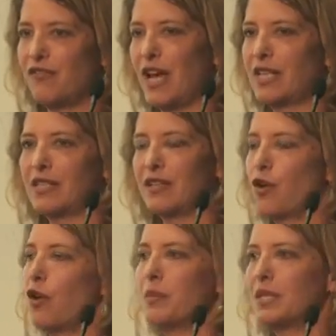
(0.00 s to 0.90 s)
fats that have
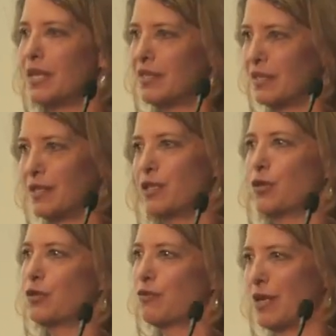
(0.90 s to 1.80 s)
all been tested in
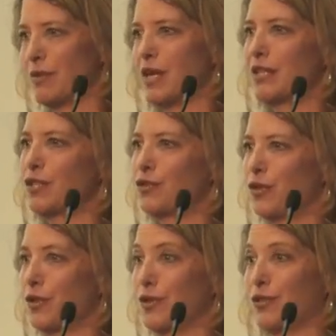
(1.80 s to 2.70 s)
those randomized
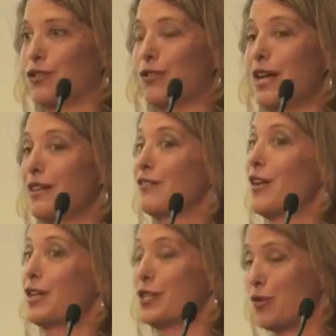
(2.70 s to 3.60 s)
controlled clinical trials,
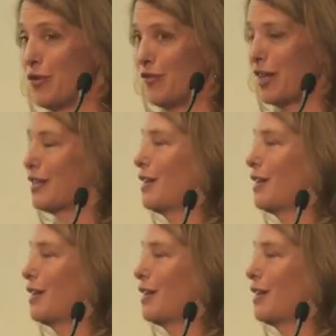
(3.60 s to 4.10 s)
finding no effect